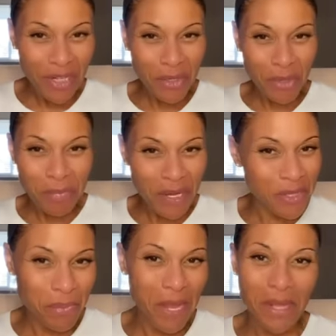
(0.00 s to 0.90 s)
a little bit
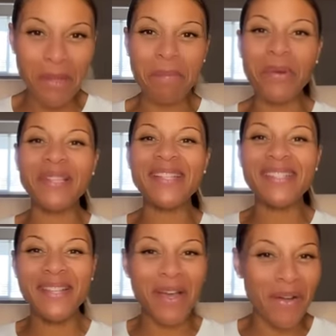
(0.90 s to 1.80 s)
because we got the birthday
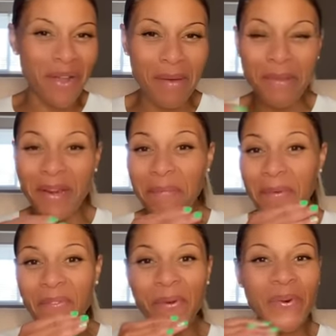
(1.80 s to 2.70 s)
song coming up,
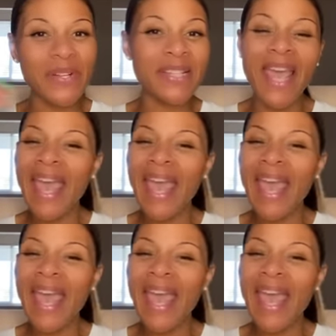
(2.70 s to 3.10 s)
of course.